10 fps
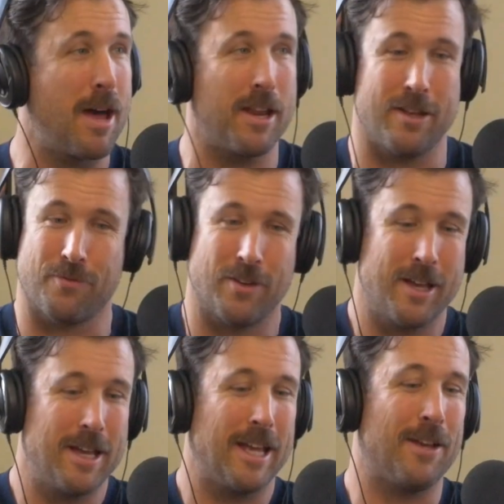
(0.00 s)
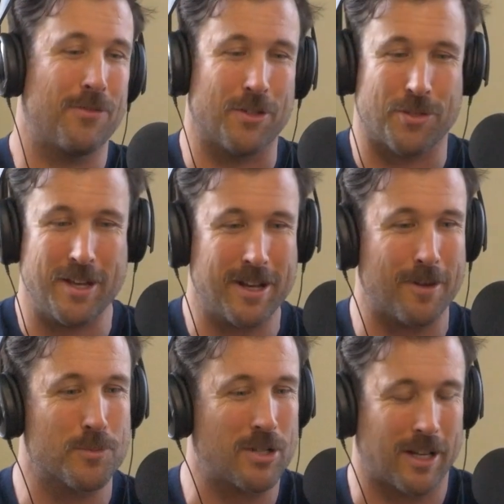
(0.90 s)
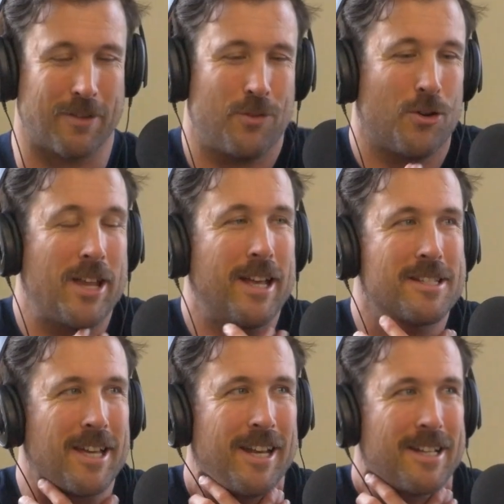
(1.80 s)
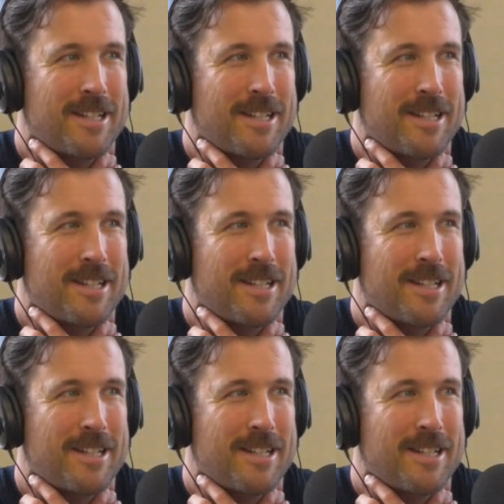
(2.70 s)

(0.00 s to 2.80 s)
matter if if the thing comes, like if your neck is getting